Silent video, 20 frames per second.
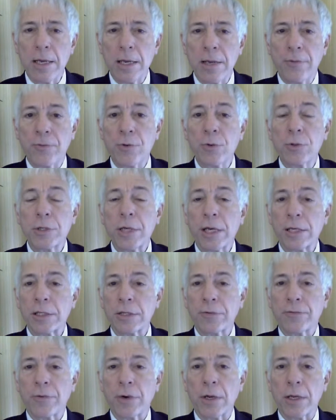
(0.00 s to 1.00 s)
If you
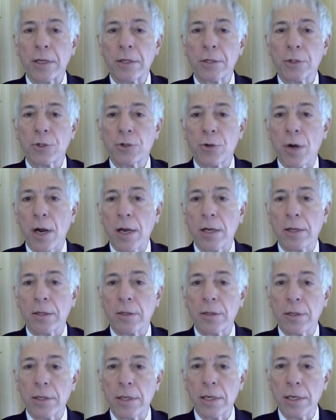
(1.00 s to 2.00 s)
testify in a
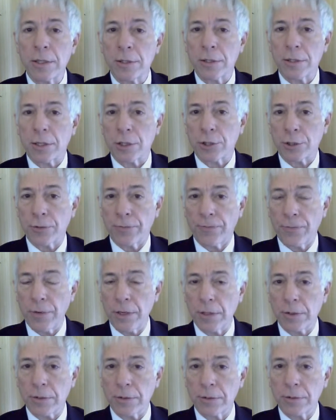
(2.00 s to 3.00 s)
trial in such a
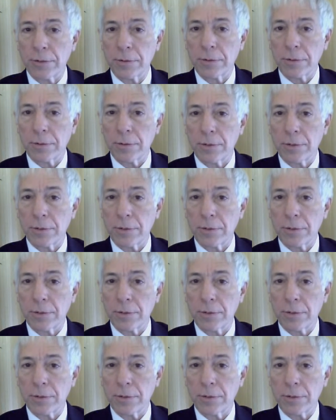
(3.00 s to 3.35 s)
field,